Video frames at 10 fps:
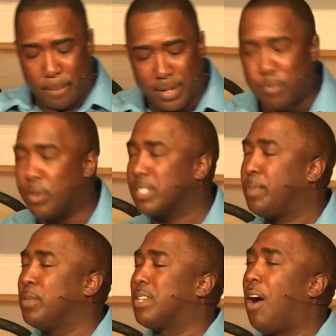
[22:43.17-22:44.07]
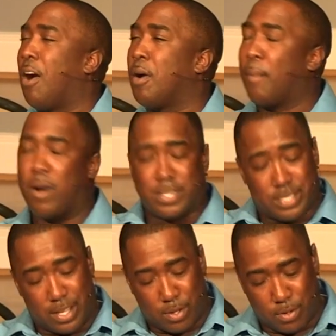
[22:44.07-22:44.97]
But if we're supposed to arm
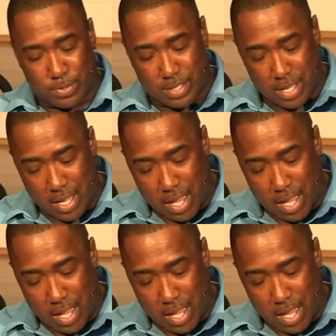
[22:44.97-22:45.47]
ourselves